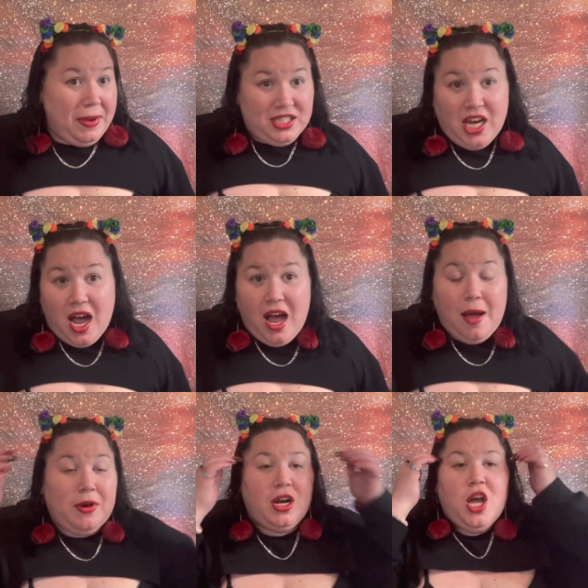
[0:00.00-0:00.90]
my
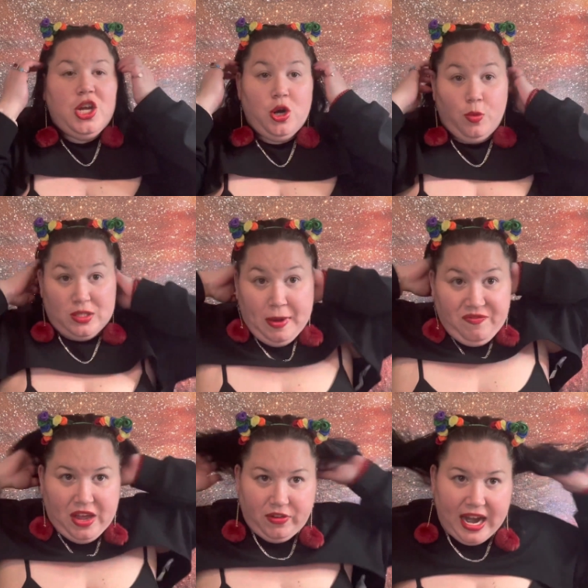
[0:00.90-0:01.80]
job or, you know, what's my
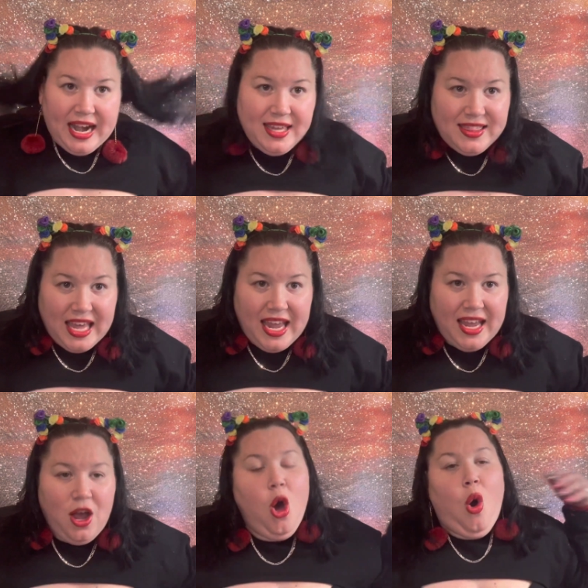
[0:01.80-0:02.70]
favorite
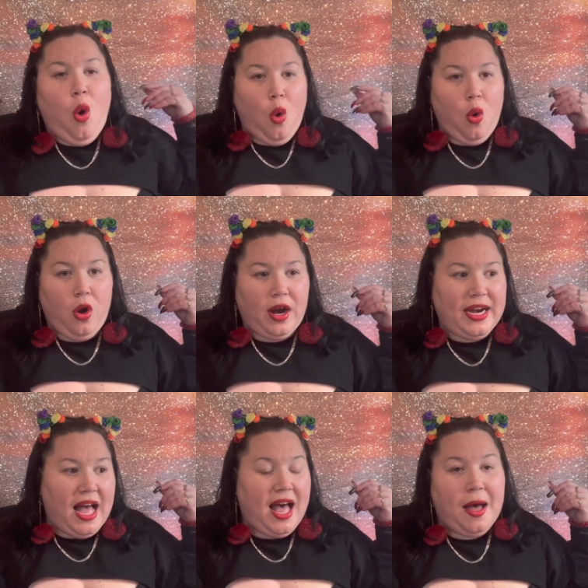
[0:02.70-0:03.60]
anything or
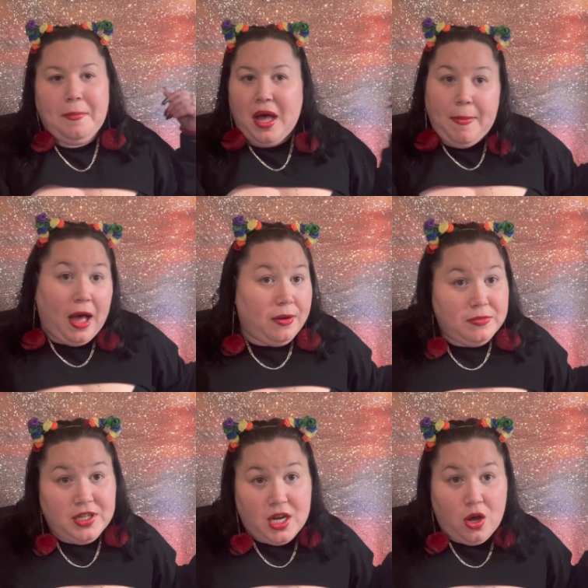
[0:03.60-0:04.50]
about,
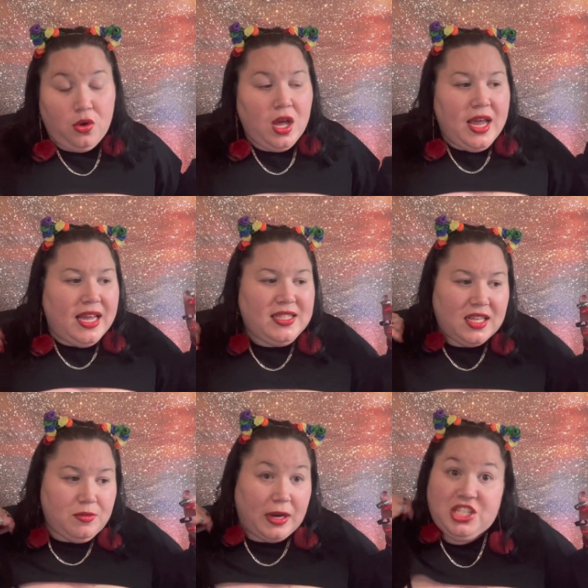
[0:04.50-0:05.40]
you know,
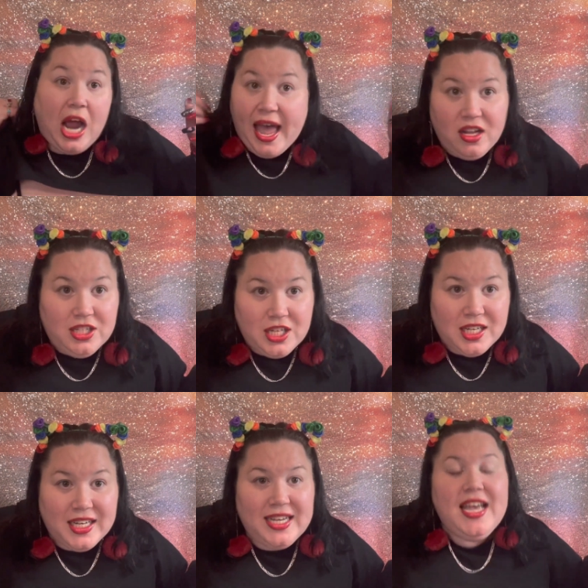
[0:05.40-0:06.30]
my
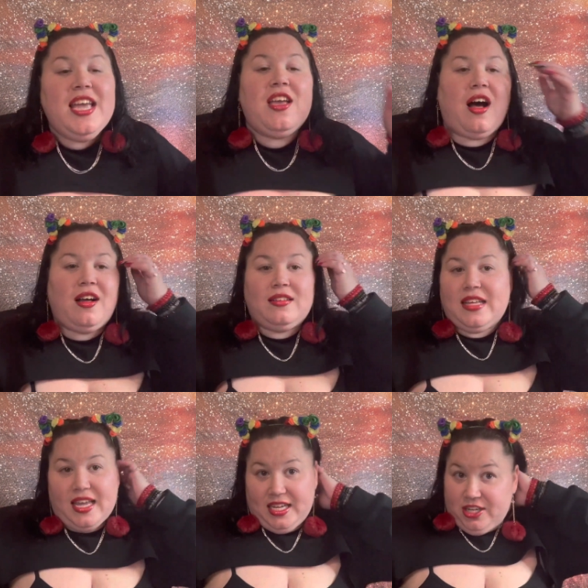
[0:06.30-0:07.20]
childhood. Y'all,
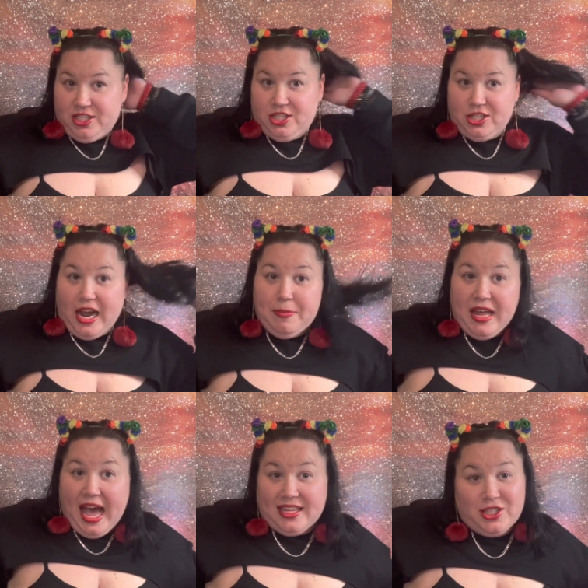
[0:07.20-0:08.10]
here's your time
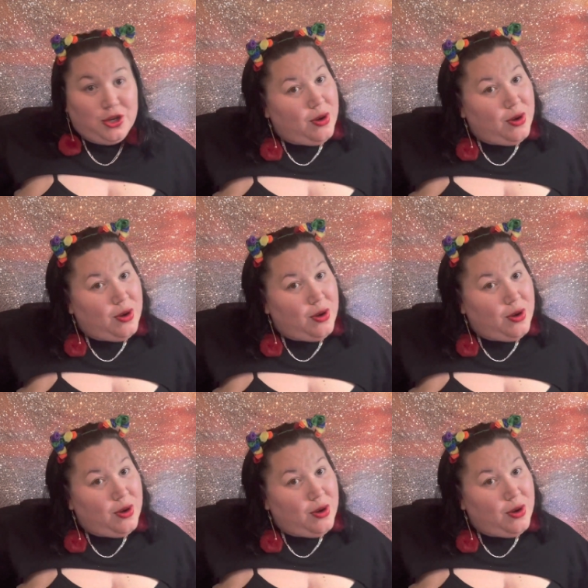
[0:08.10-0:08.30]
to ask your